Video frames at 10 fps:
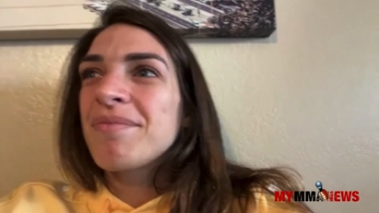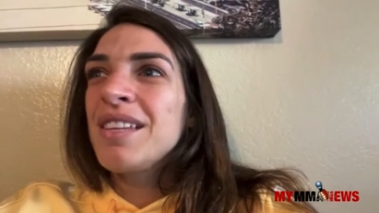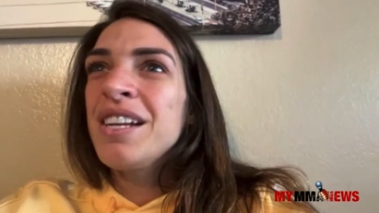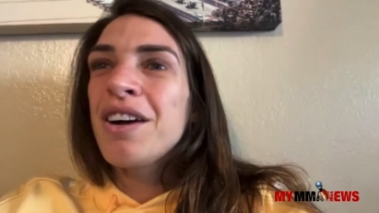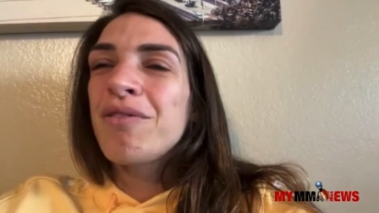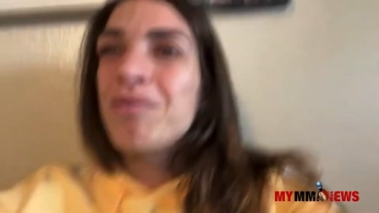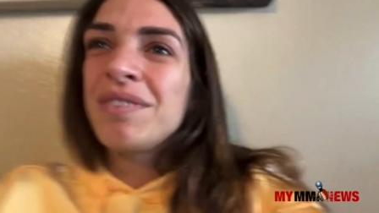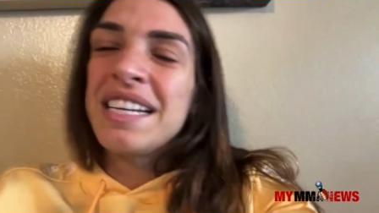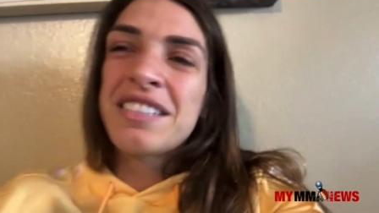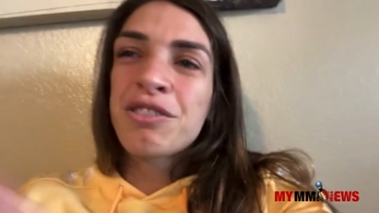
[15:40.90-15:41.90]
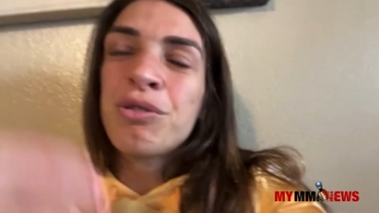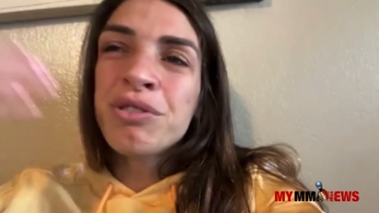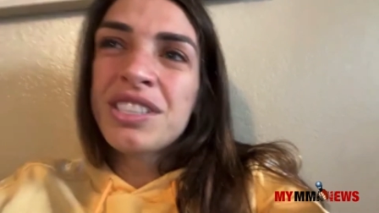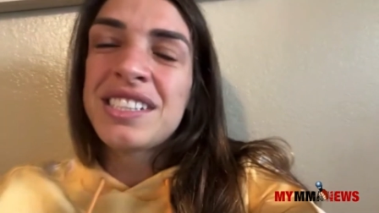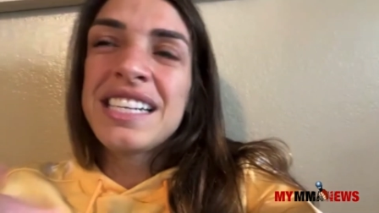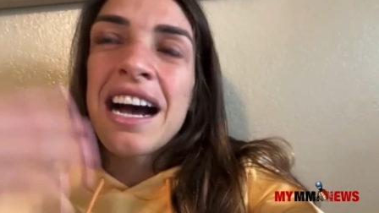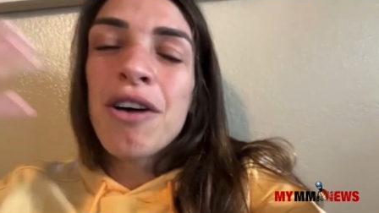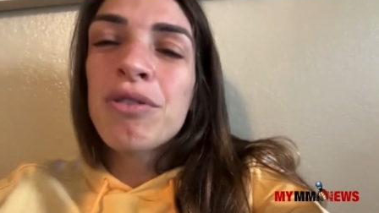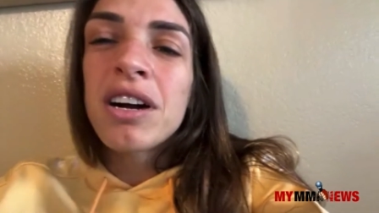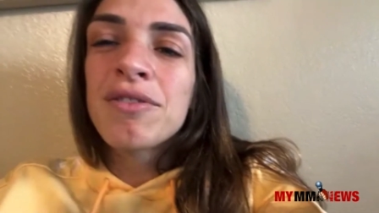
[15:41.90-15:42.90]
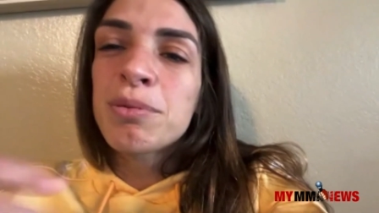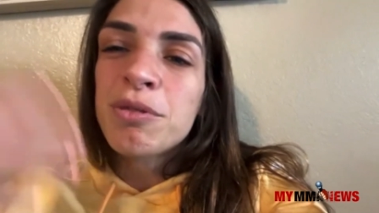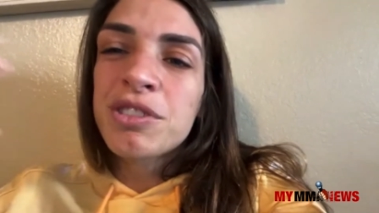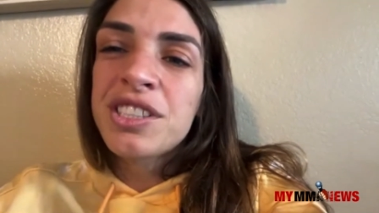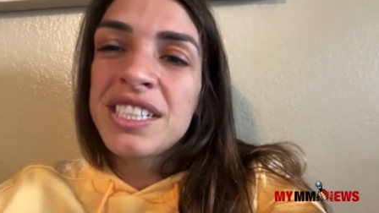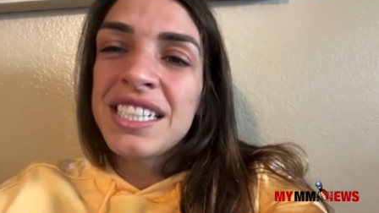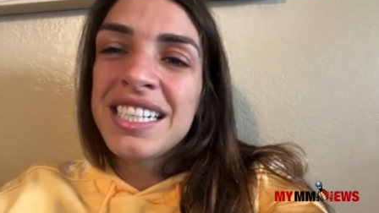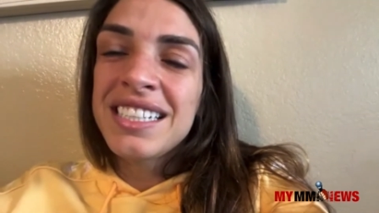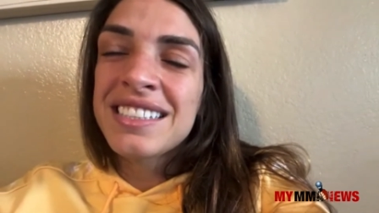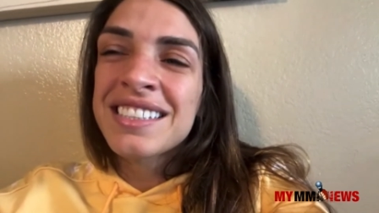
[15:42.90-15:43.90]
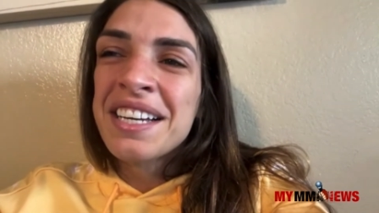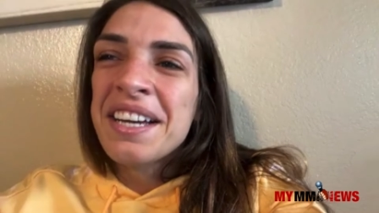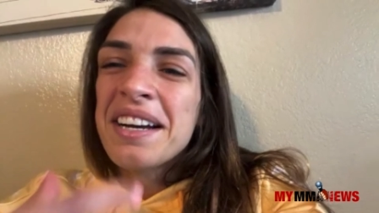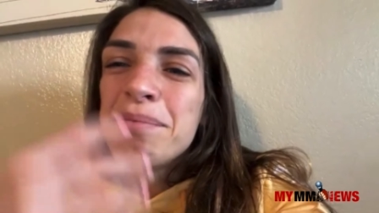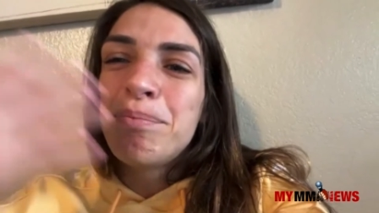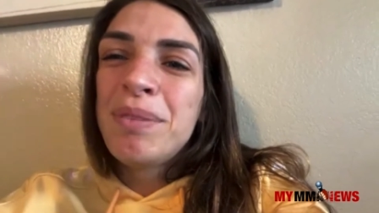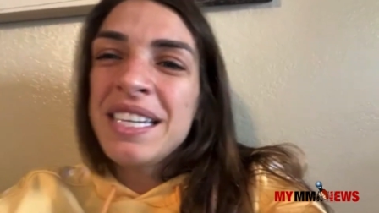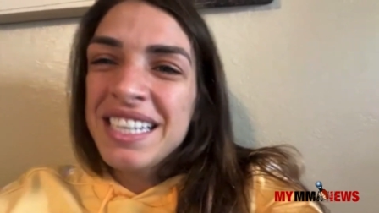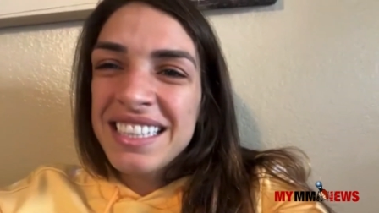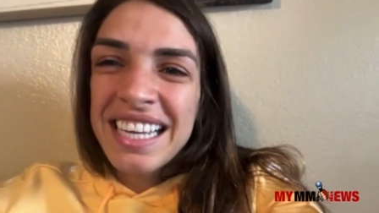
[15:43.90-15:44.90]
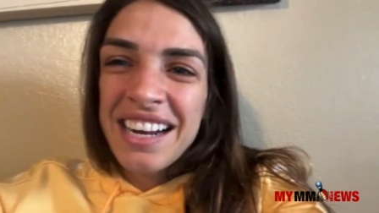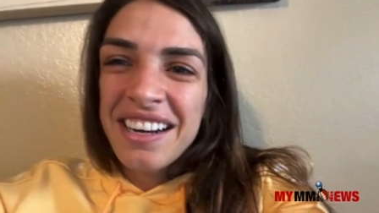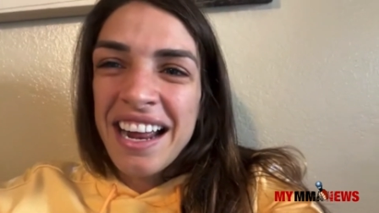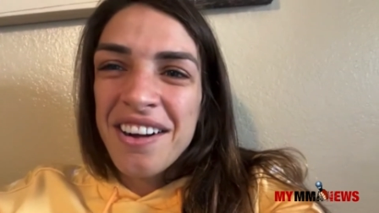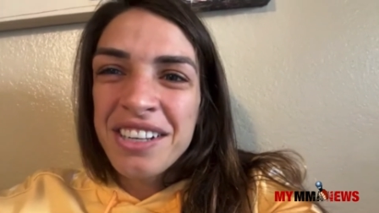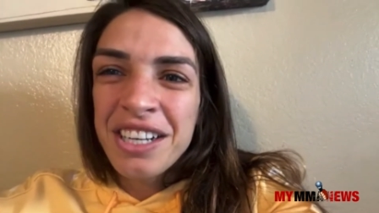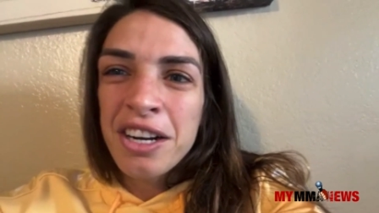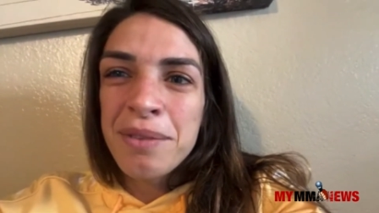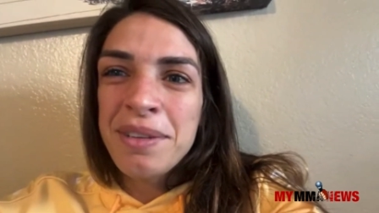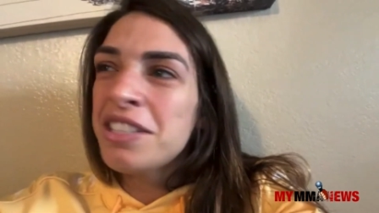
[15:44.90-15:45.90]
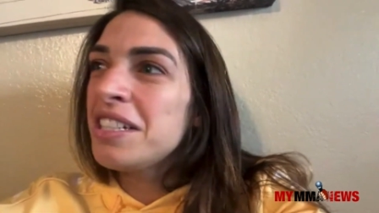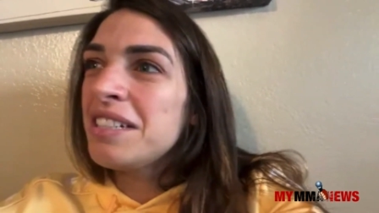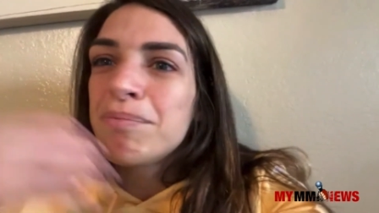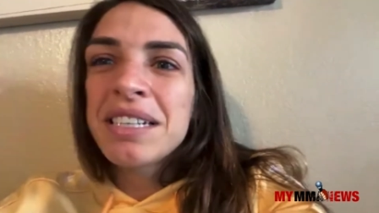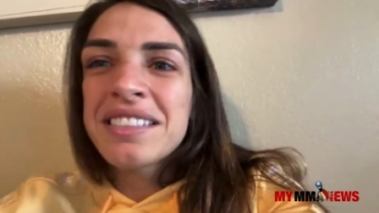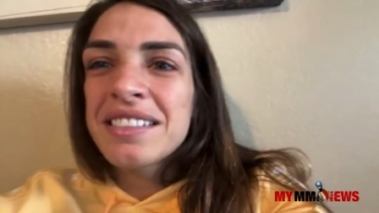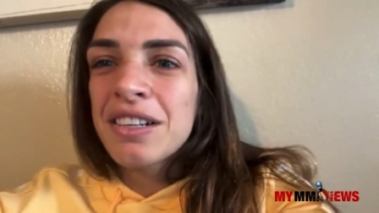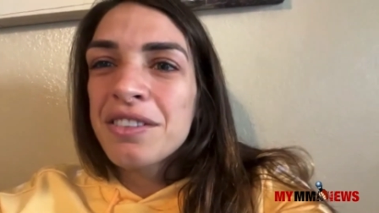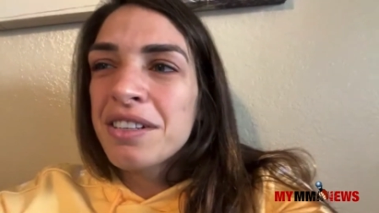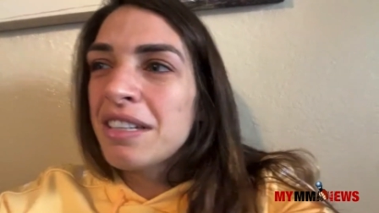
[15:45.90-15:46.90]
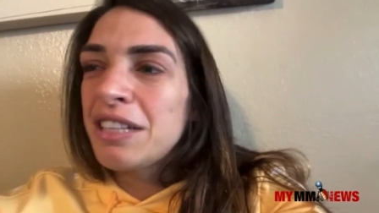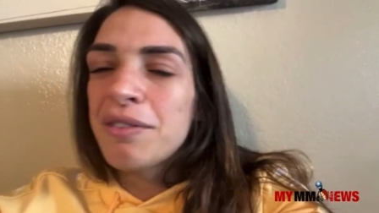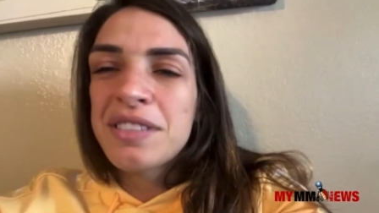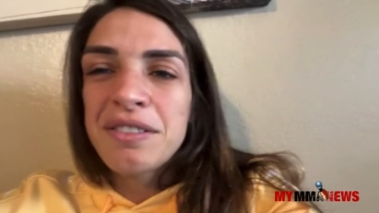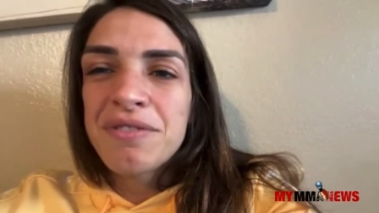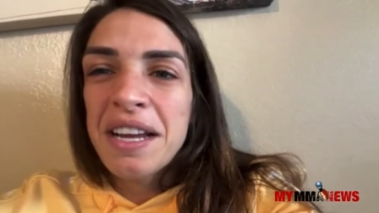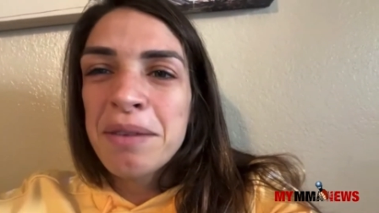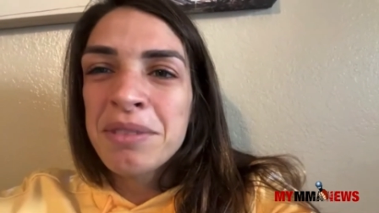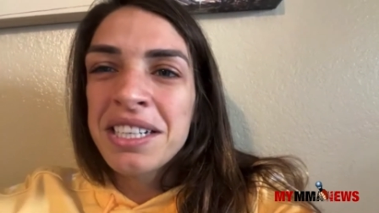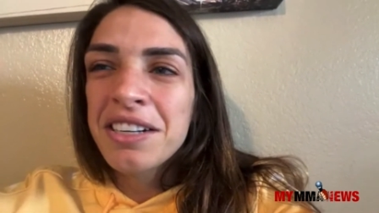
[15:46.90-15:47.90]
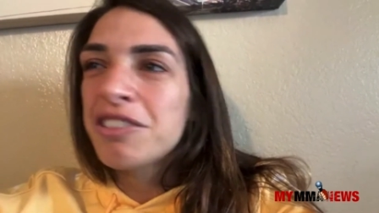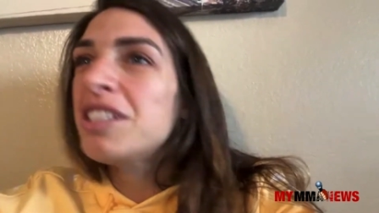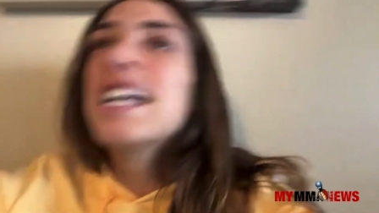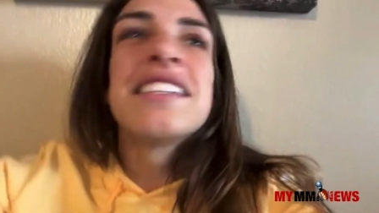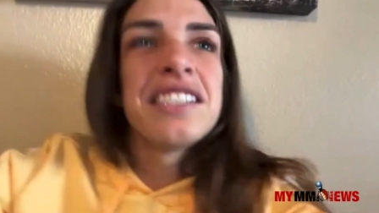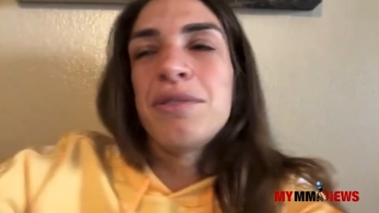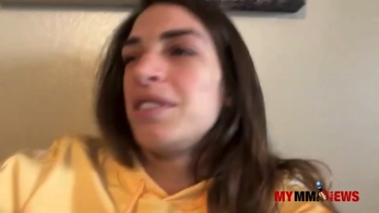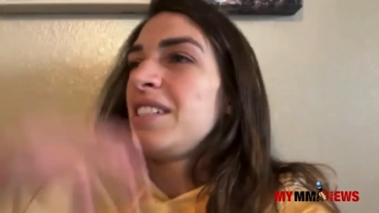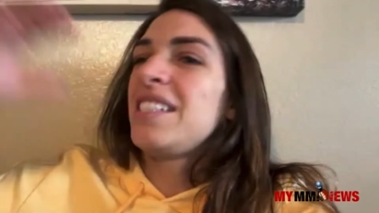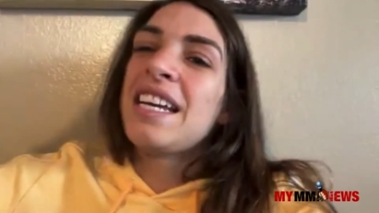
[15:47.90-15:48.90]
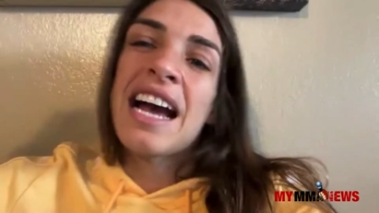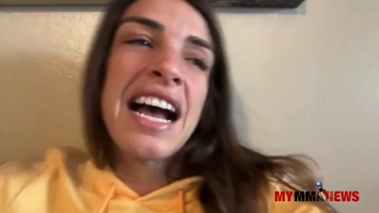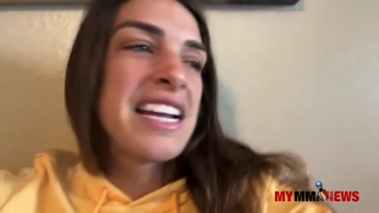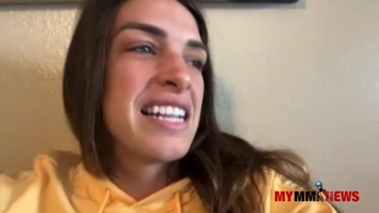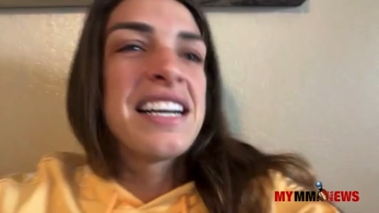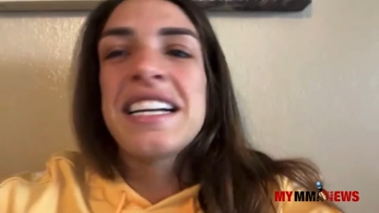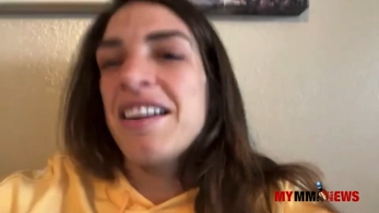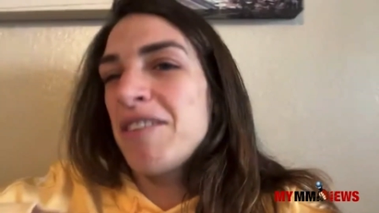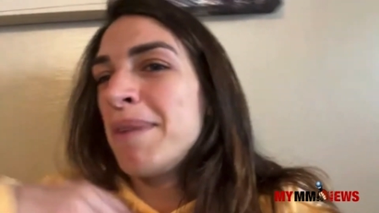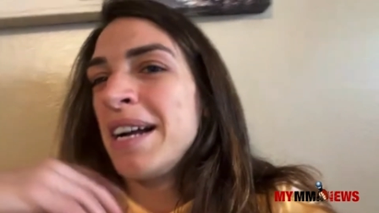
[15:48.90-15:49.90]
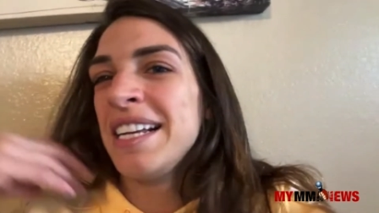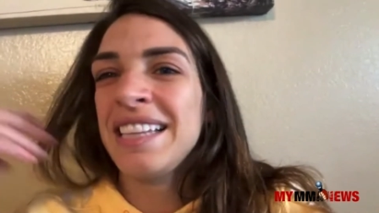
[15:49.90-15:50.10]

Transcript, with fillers: you know, it's cool to see how comfortable she is mm. being there now. You know what I mean? She misses all the UFC family. You know, she gets it. She wants to say hi and hug everybody.